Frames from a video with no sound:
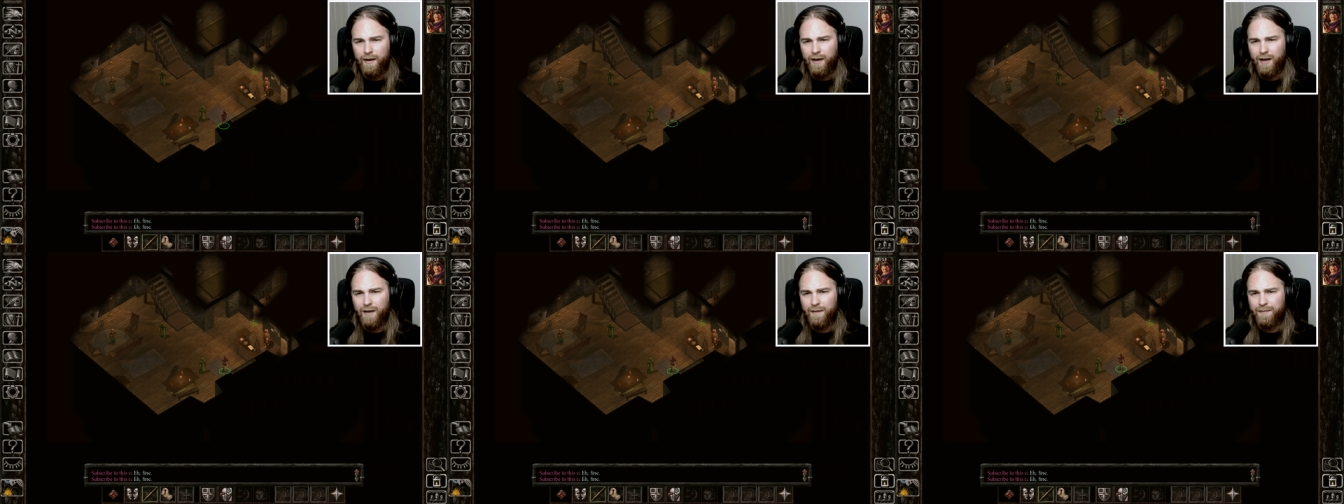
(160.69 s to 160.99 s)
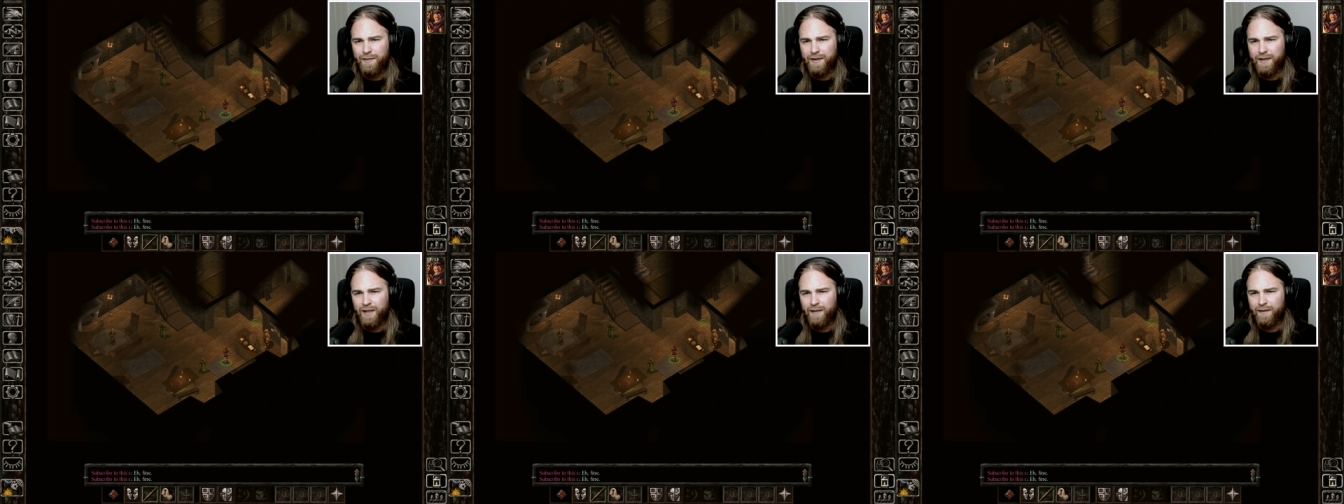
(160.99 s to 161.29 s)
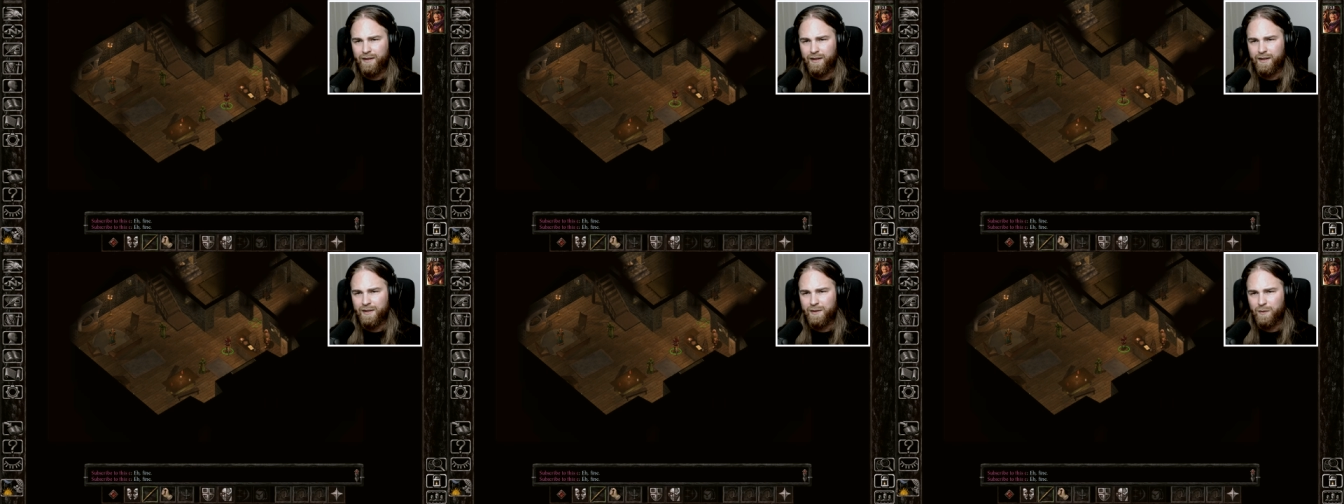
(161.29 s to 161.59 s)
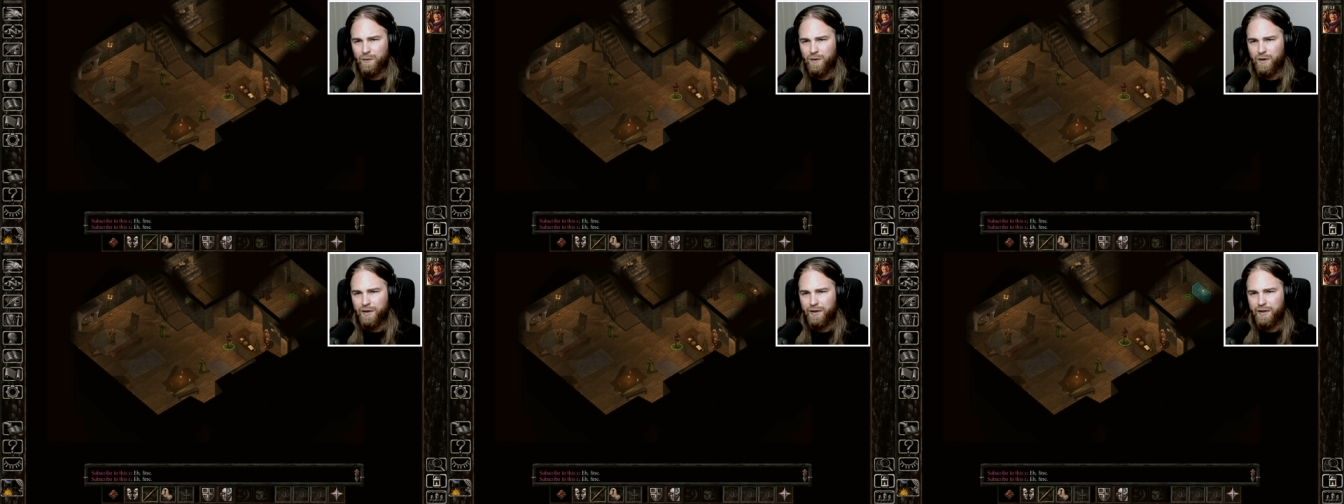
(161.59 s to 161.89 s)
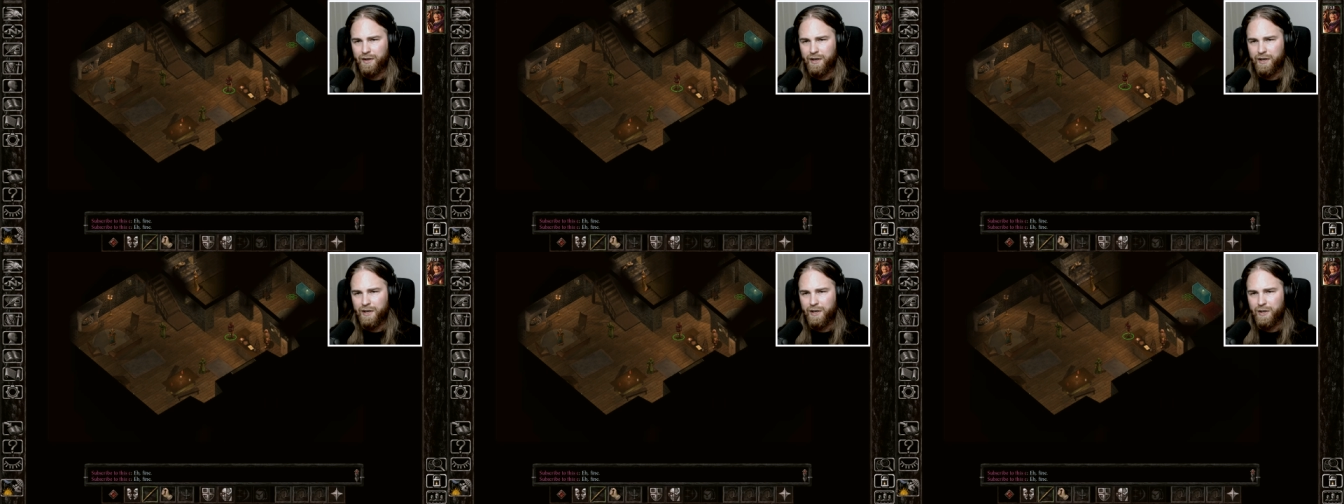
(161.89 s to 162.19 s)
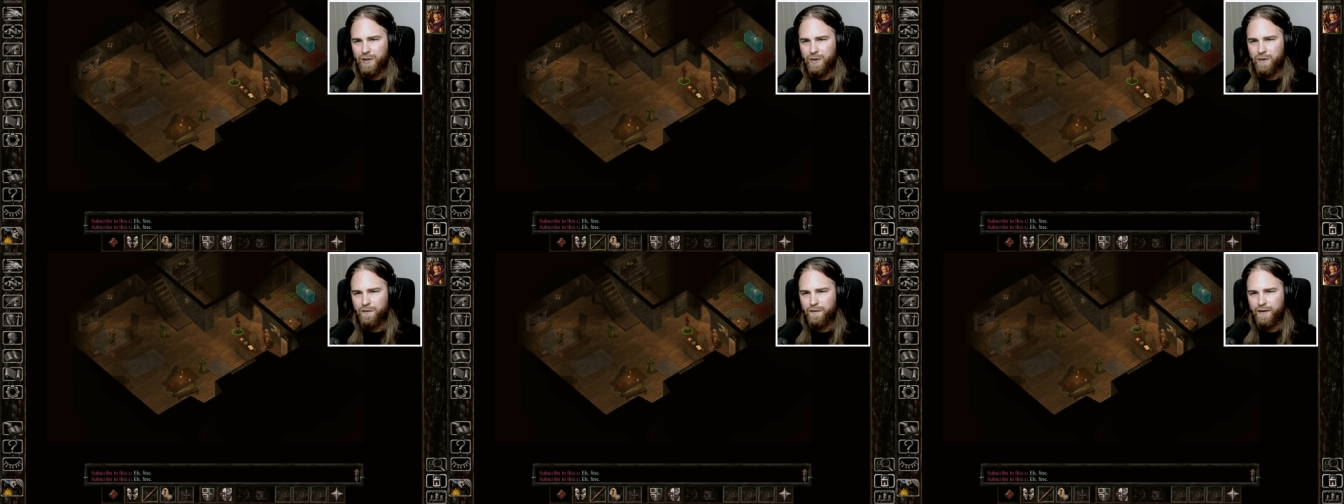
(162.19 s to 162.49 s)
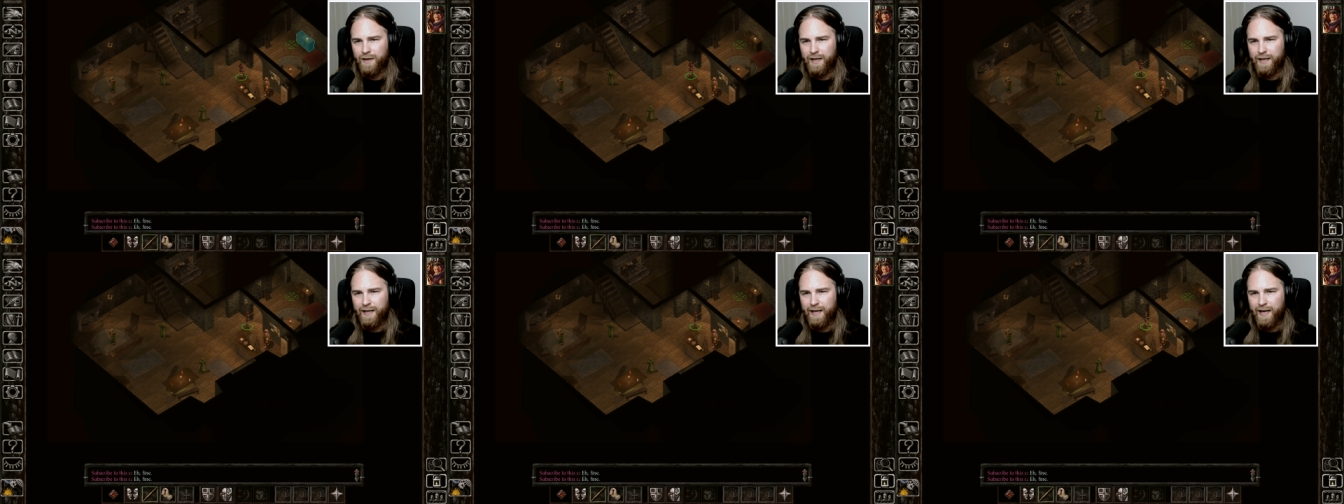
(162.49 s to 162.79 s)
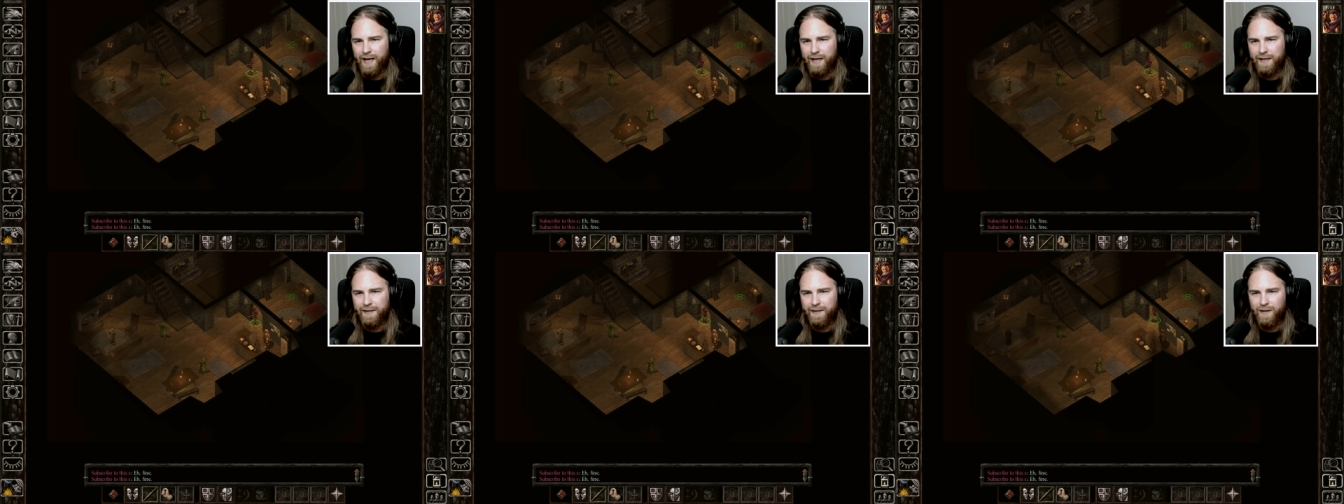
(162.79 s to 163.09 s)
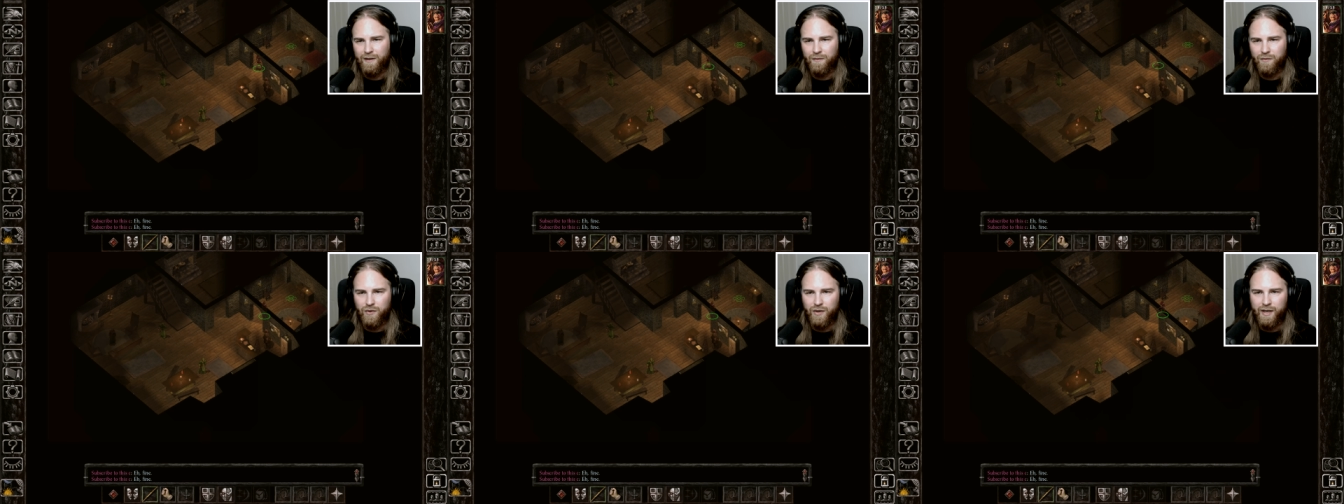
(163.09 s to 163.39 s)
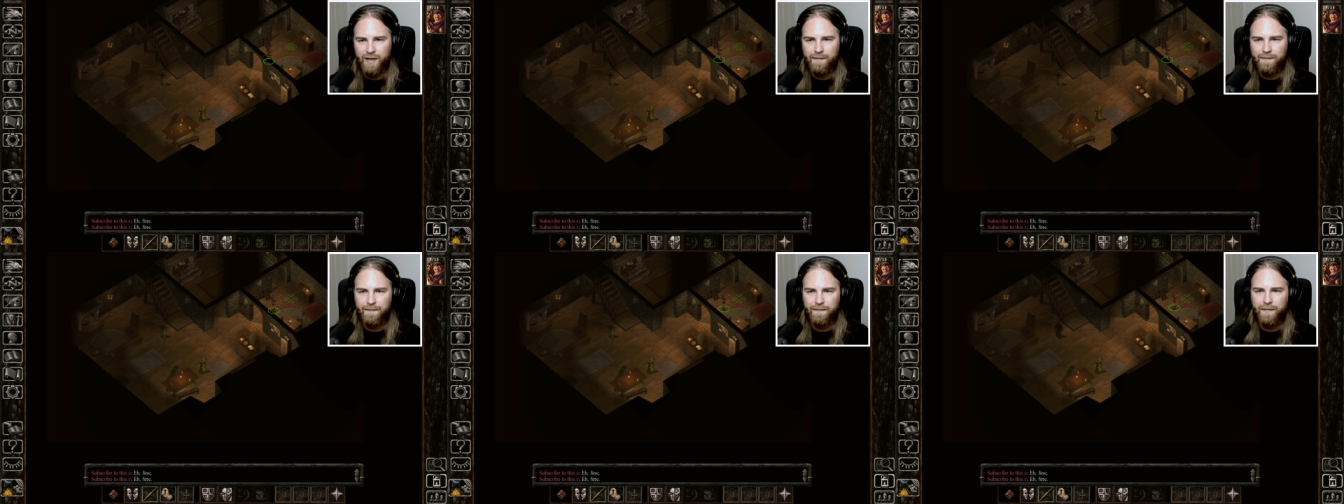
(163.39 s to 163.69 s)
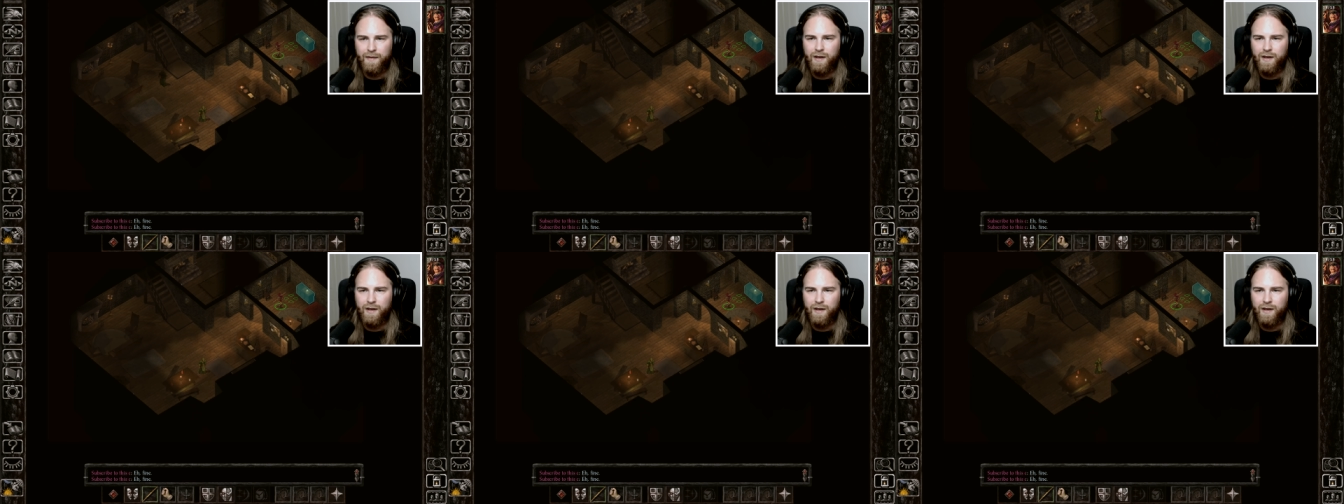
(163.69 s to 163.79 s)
I believe there is one over there somewhere.